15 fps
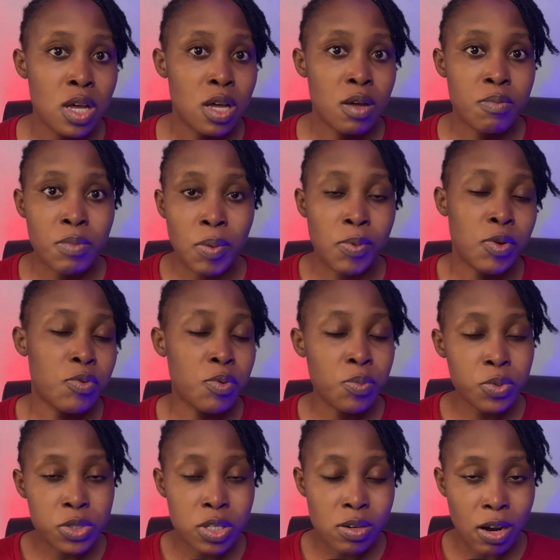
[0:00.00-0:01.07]
maybe
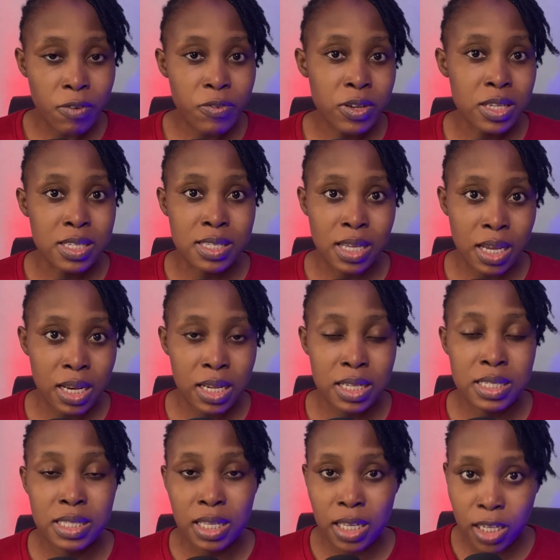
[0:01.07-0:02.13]
remote graphic
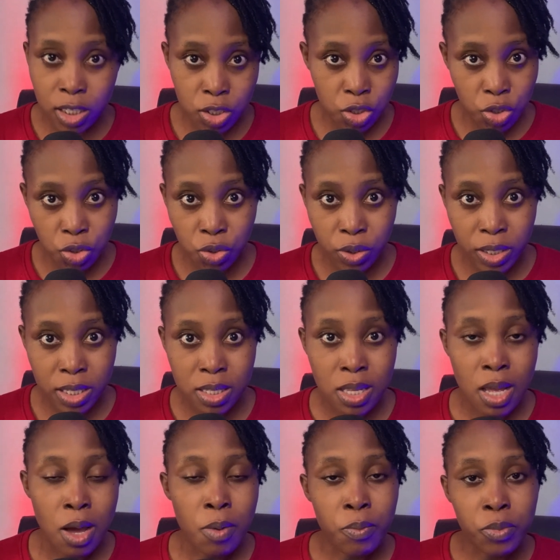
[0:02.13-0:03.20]
designers in the US,
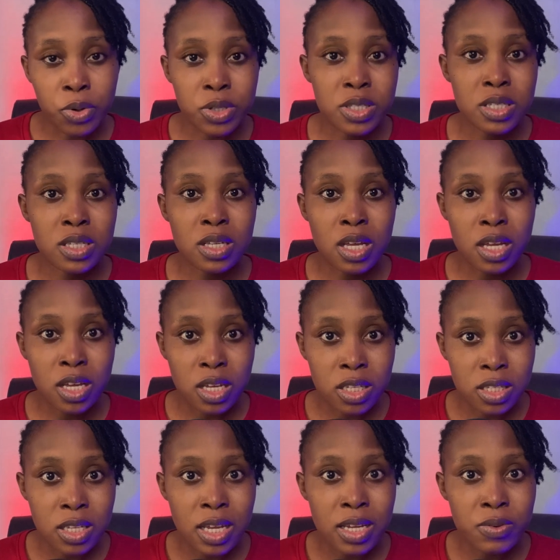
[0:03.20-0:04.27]
but
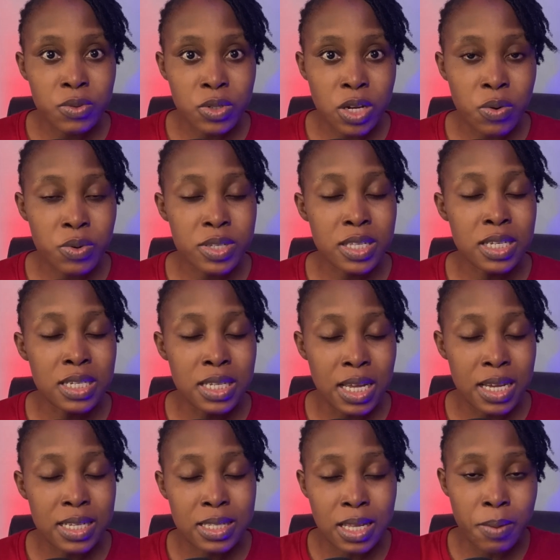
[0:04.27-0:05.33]

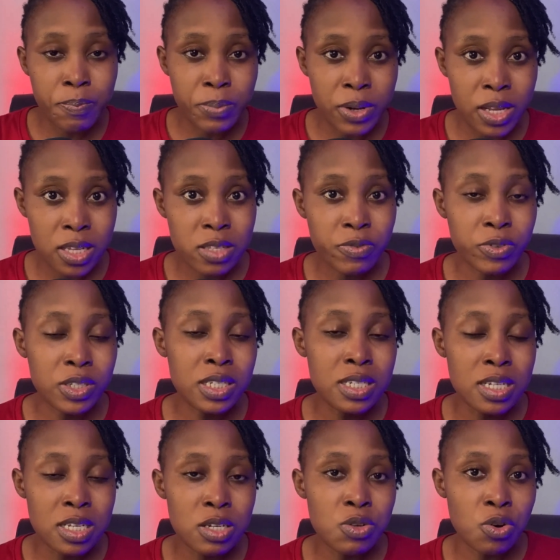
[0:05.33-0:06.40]
there's a place for the
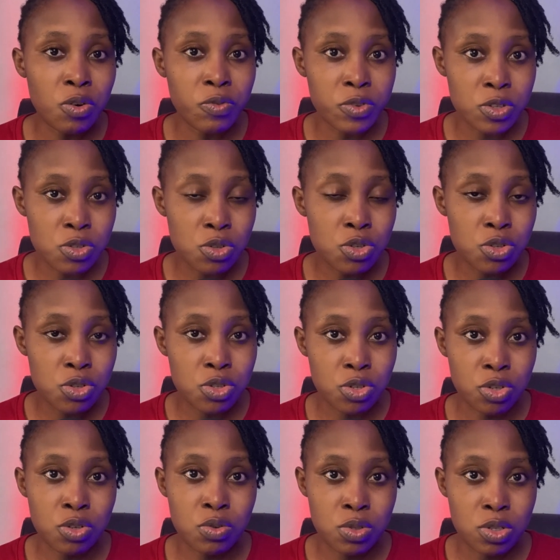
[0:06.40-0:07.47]
need of a social
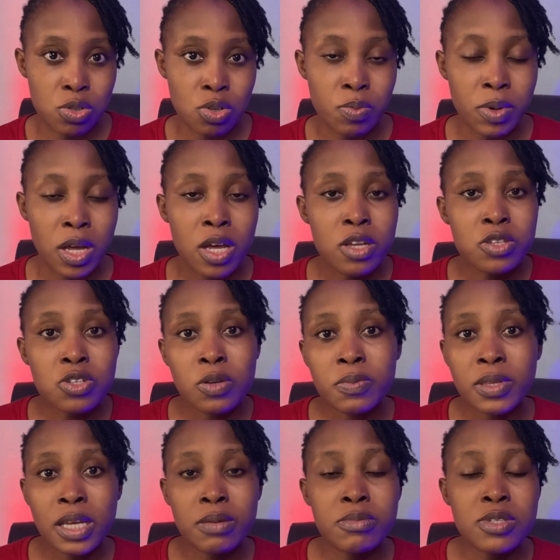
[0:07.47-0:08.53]
security number.
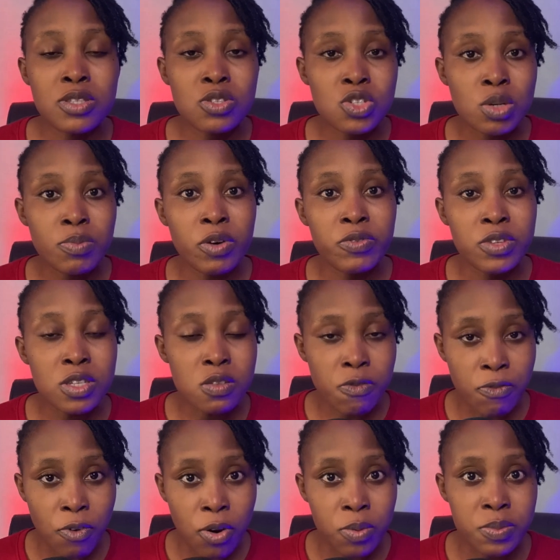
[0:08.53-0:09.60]
Sometimes some of these
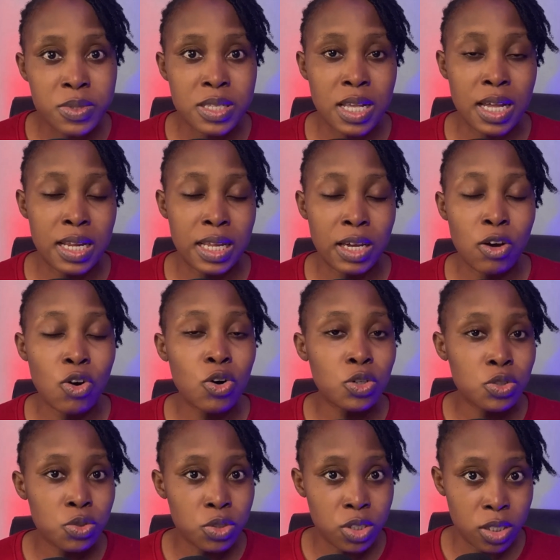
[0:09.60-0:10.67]
forms are like
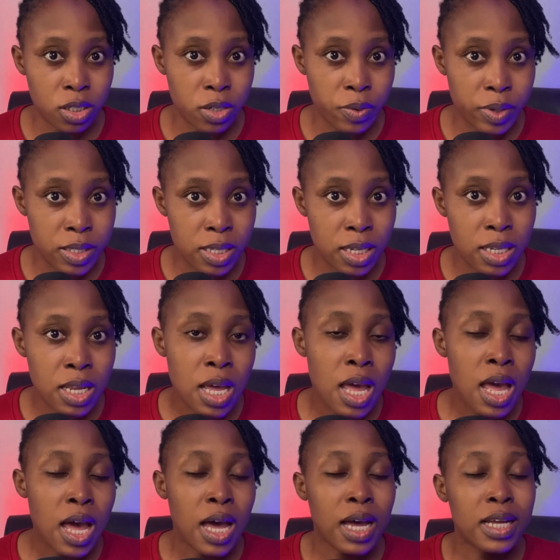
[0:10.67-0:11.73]
auto-generated,
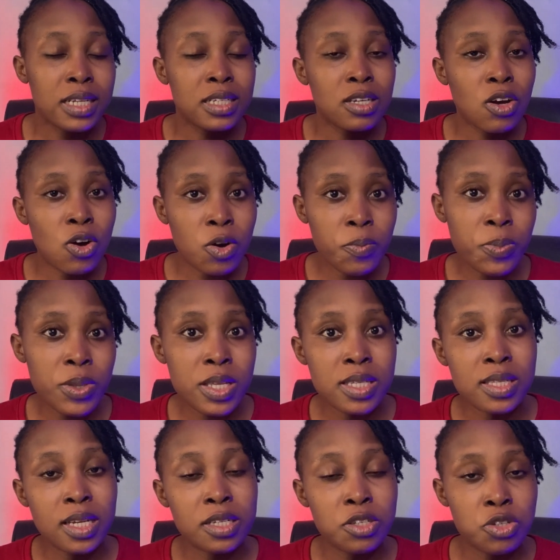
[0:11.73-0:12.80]
and the companies
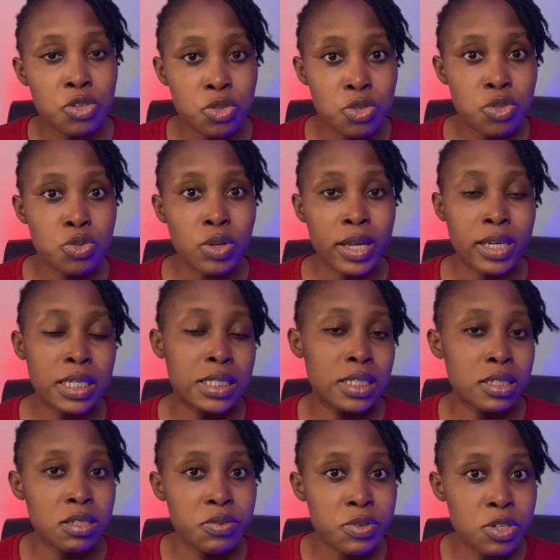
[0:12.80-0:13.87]
that they use to like
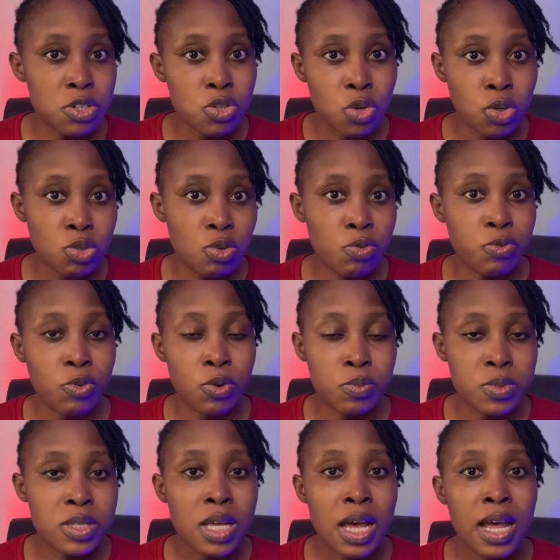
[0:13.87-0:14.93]
generate these auto
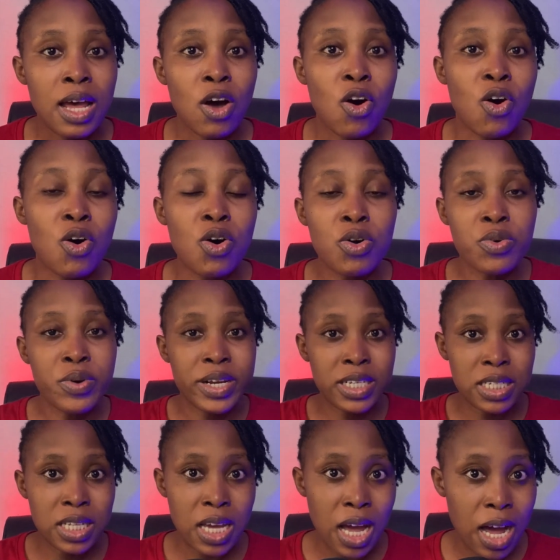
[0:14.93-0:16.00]
forms
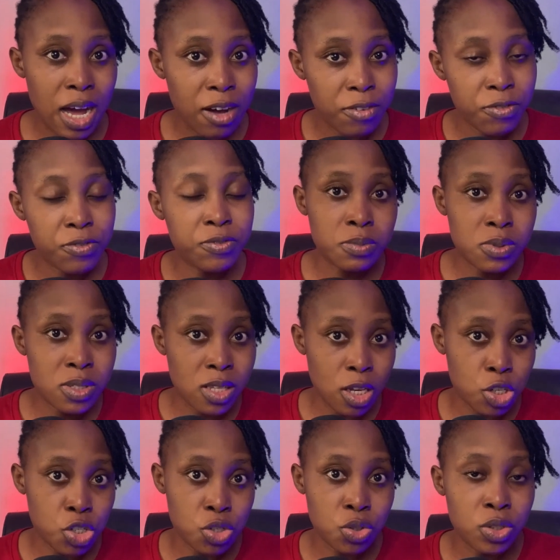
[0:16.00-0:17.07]
already have
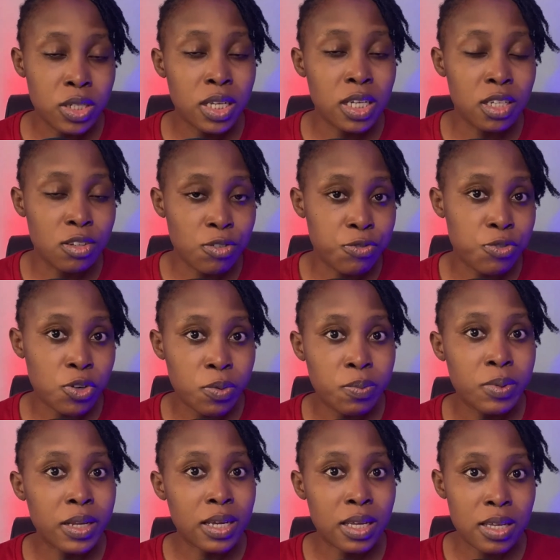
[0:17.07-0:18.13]
section in the form
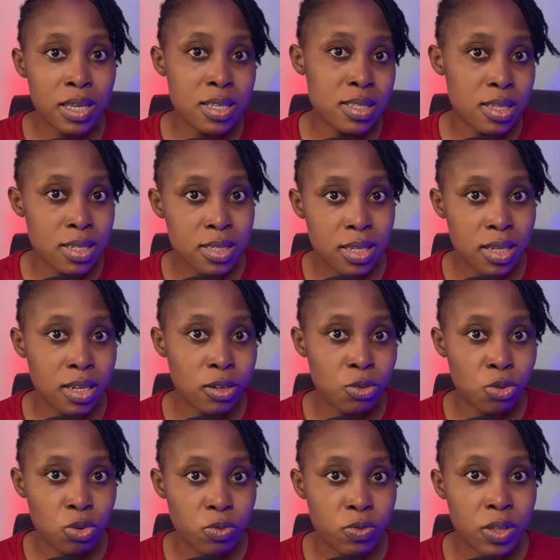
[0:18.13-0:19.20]
like SSN and
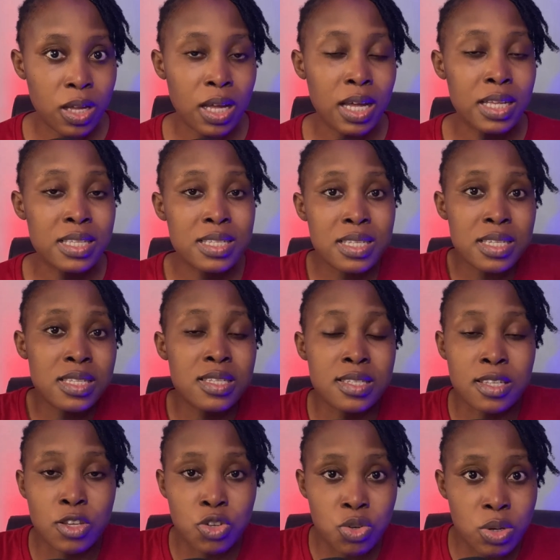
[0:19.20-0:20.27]
all of that. And since it's a
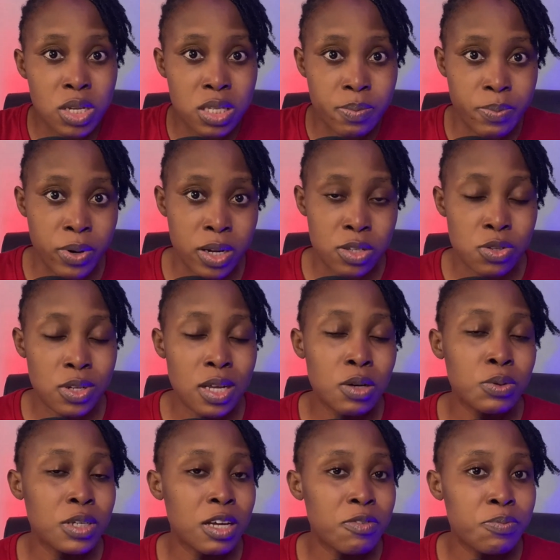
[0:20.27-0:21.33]
US brand, so
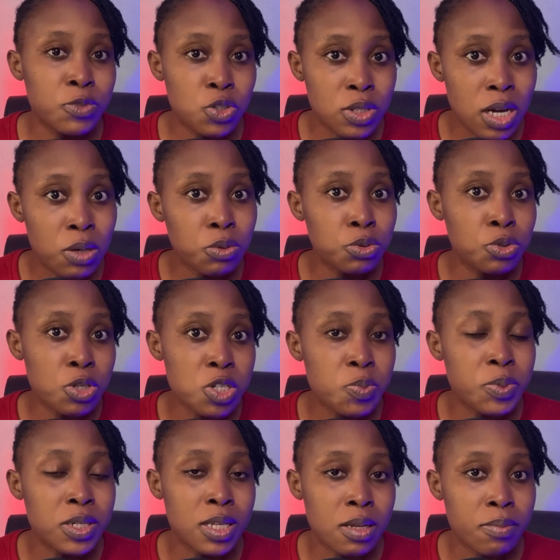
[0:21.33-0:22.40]
that would just be
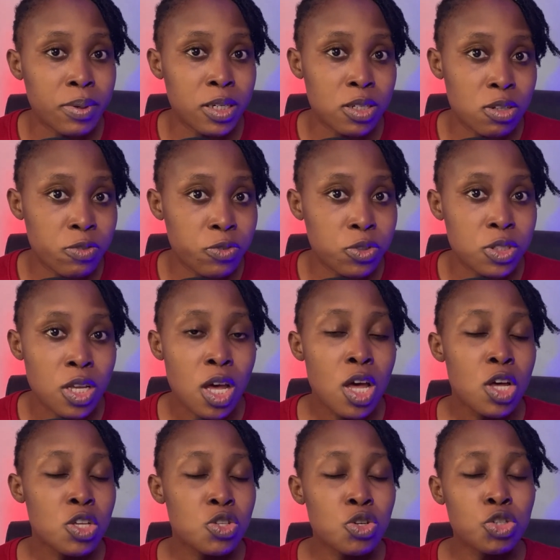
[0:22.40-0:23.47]
there by default.
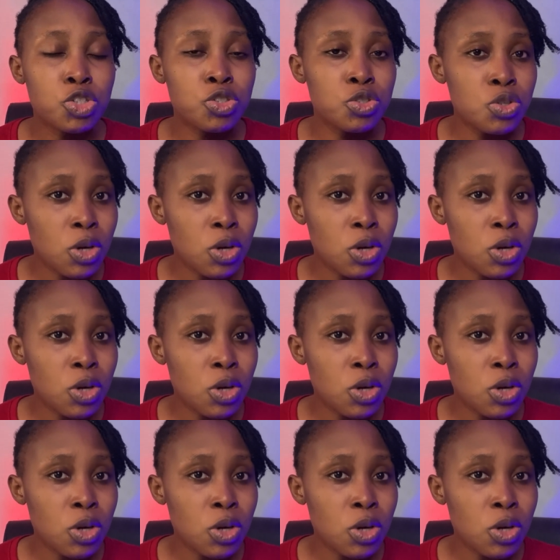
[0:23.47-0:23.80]
So should you